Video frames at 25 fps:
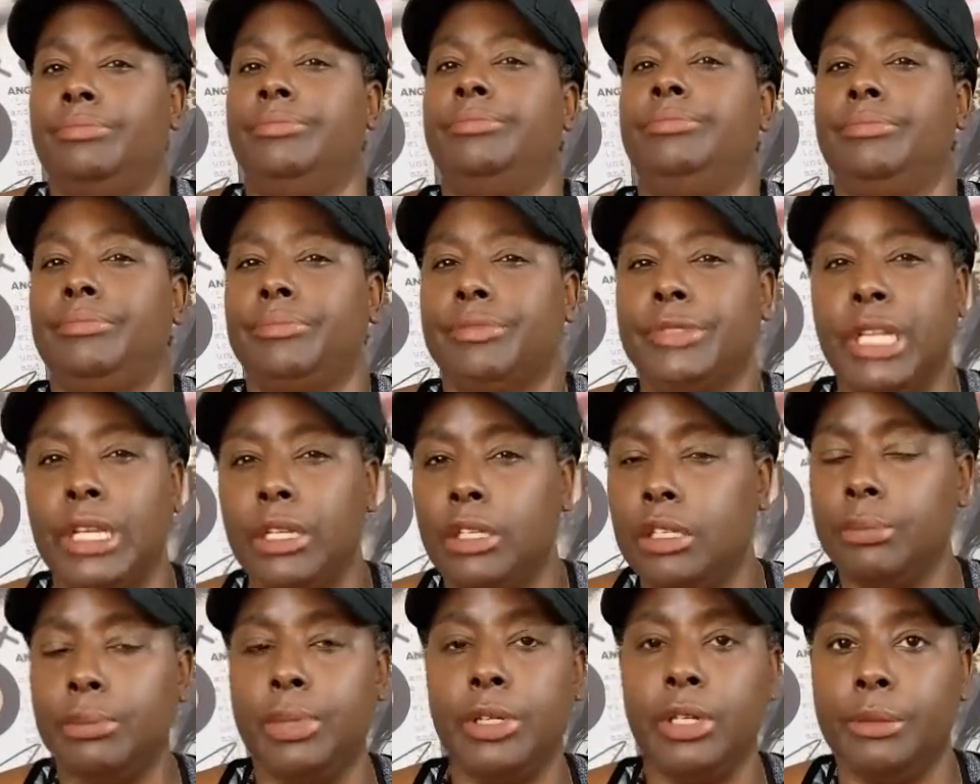mm, that
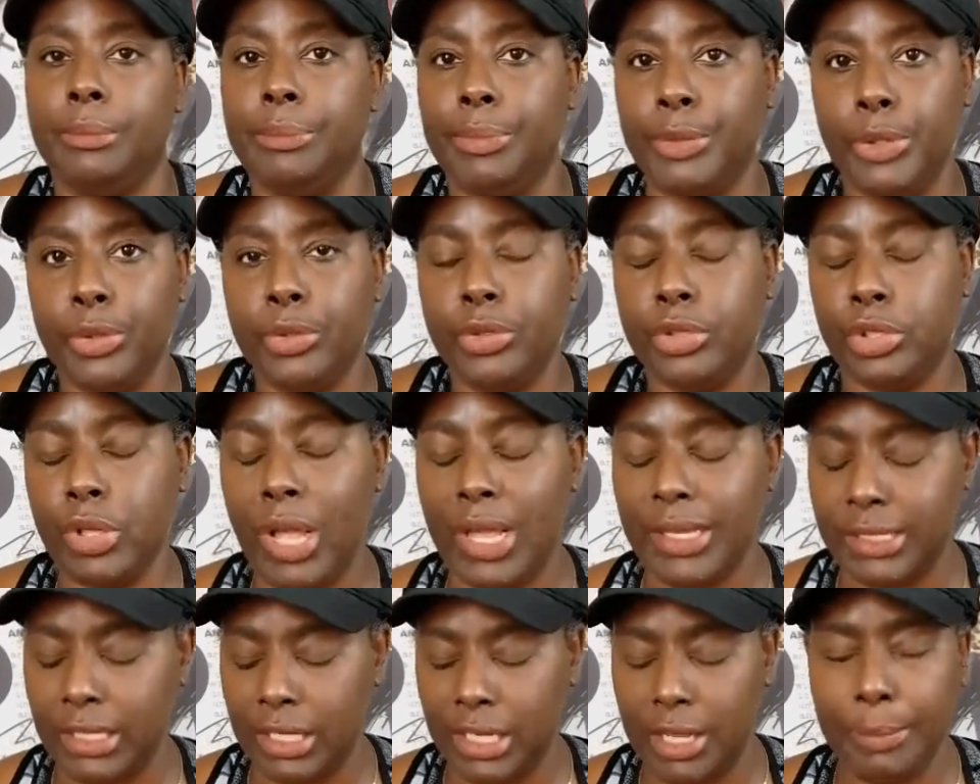little bit of boost. So
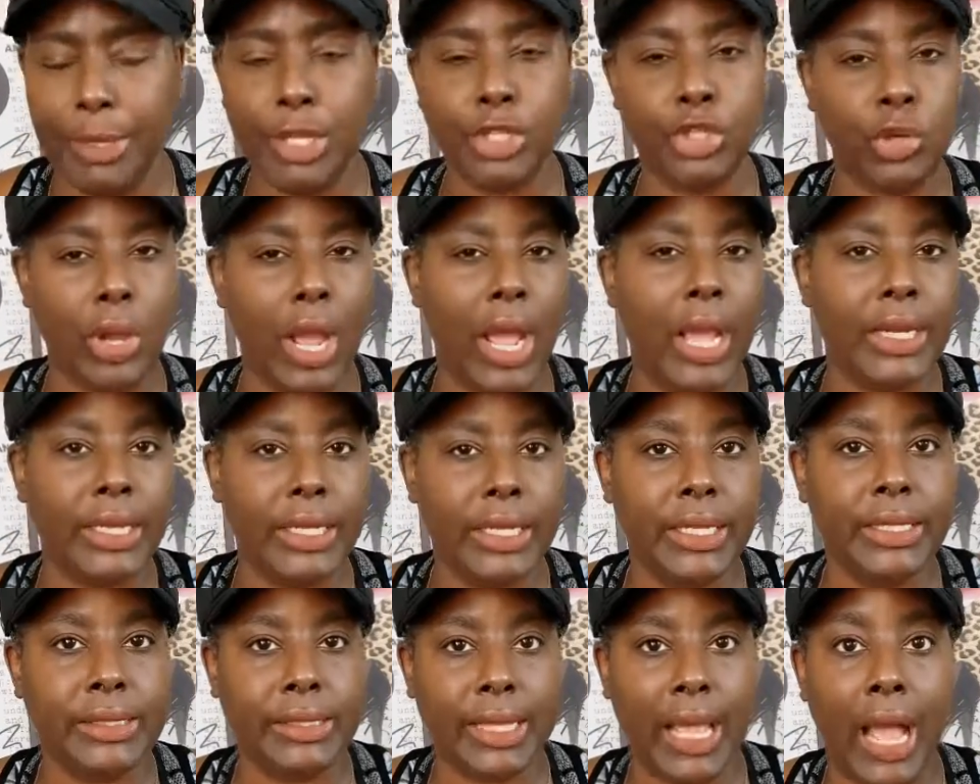I said, let me try
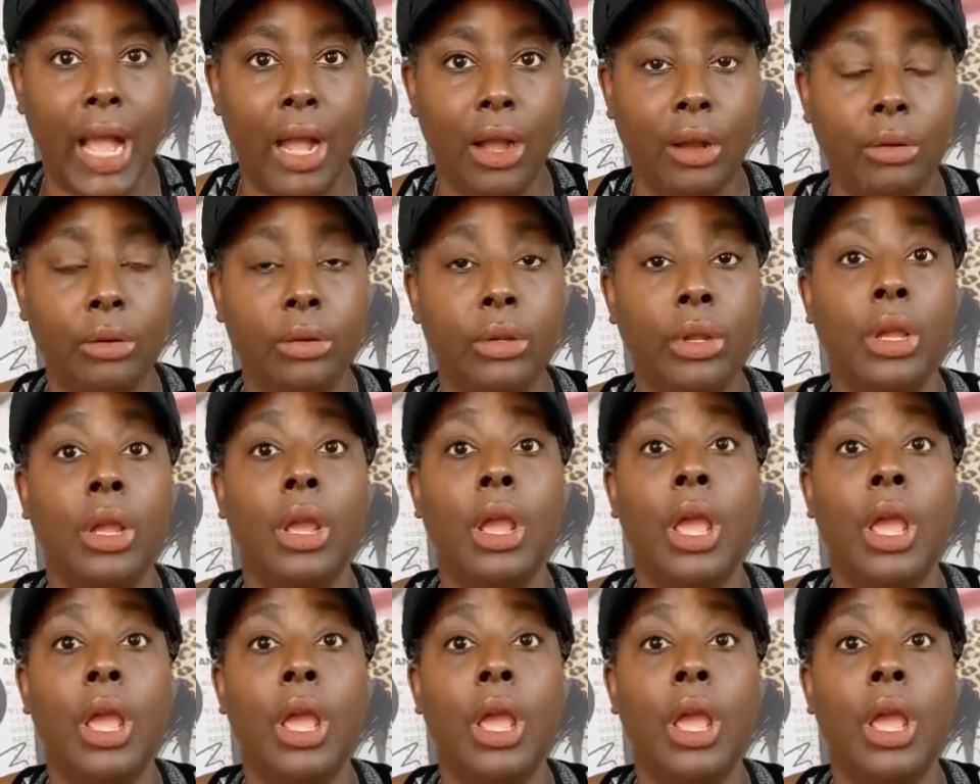these out